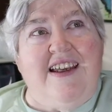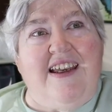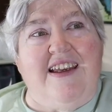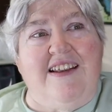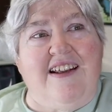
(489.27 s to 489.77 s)

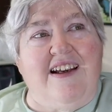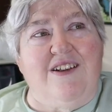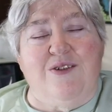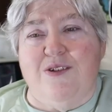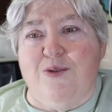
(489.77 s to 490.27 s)
And I
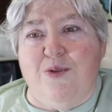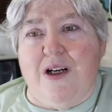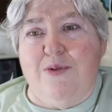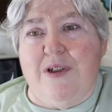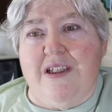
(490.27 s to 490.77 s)
don't know
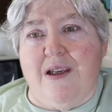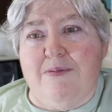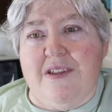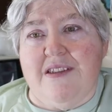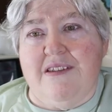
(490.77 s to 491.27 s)
why we
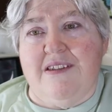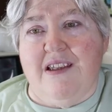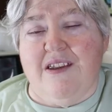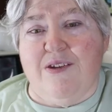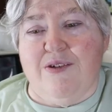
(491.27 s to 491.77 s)
kept it
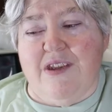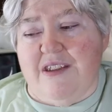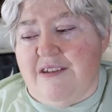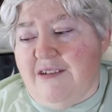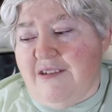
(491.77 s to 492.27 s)
other
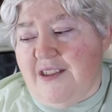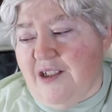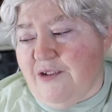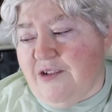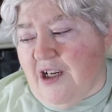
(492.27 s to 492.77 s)
than, you
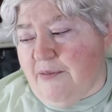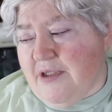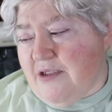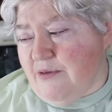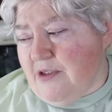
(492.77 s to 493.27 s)
know,
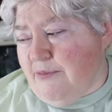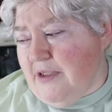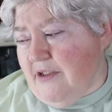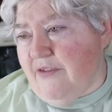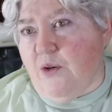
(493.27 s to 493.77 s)
Thomas was a
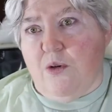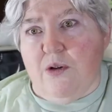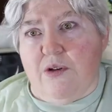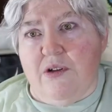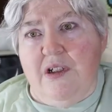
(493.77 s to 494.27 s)
bit of a
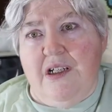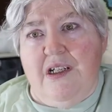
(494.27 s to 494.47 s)
hoarder